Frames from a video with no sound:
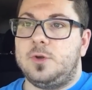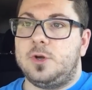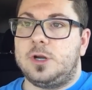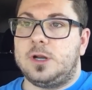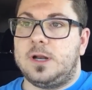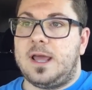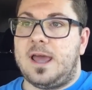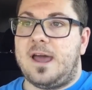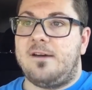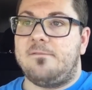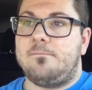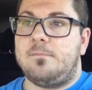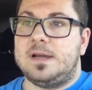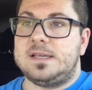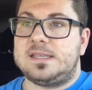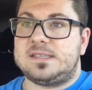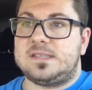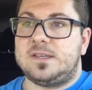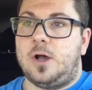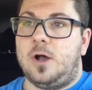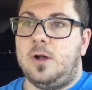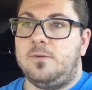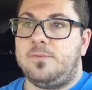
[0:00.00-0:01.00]
You're going to have
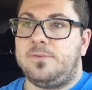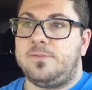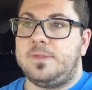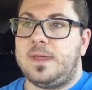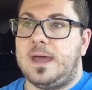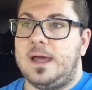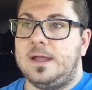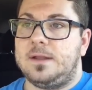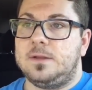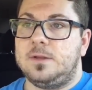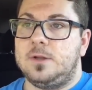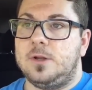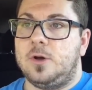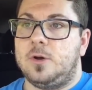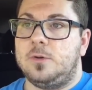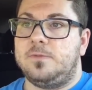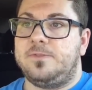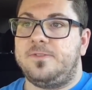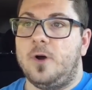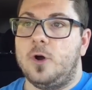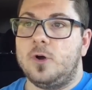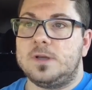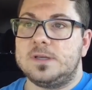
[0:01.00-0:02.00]
myself that, you know,
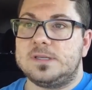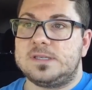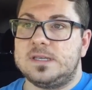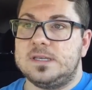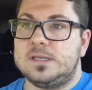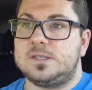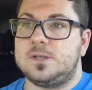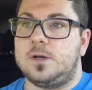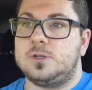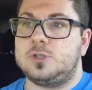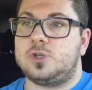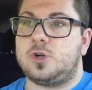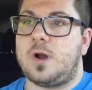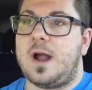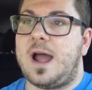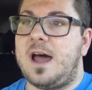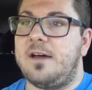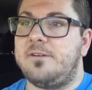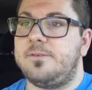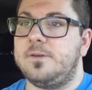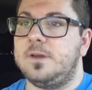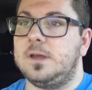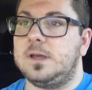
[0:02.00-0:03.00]
focuses on
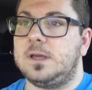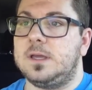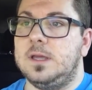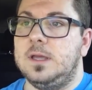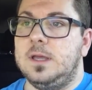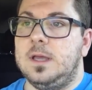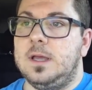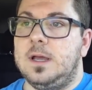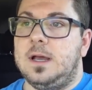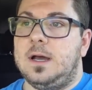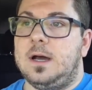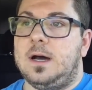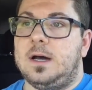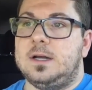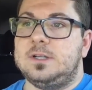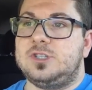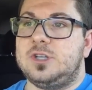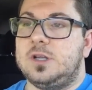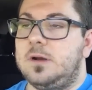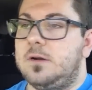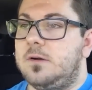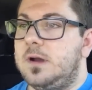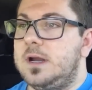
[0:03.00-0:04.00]
traffic
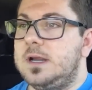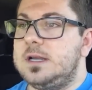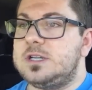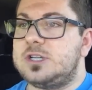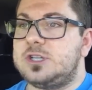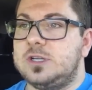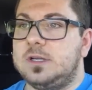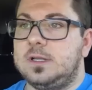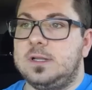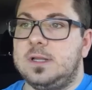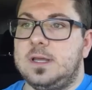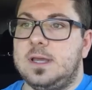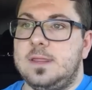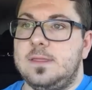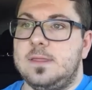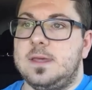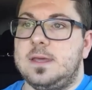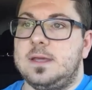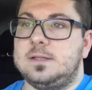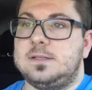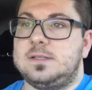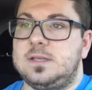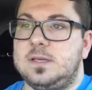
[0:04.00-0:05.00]
generation, and
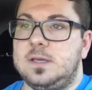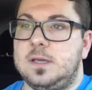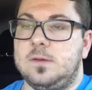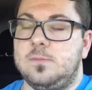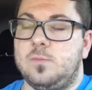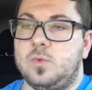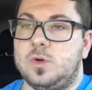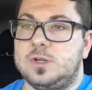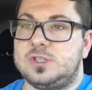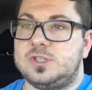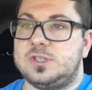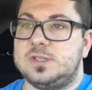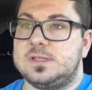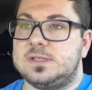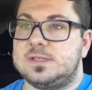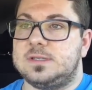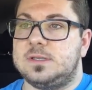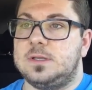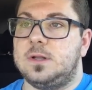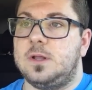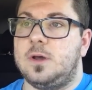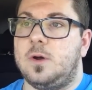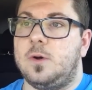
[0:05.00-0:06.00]
then Tim, which
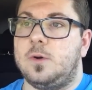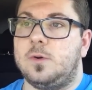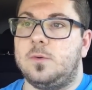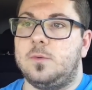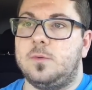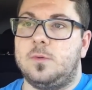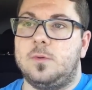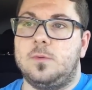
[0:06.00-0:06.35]
is, you know,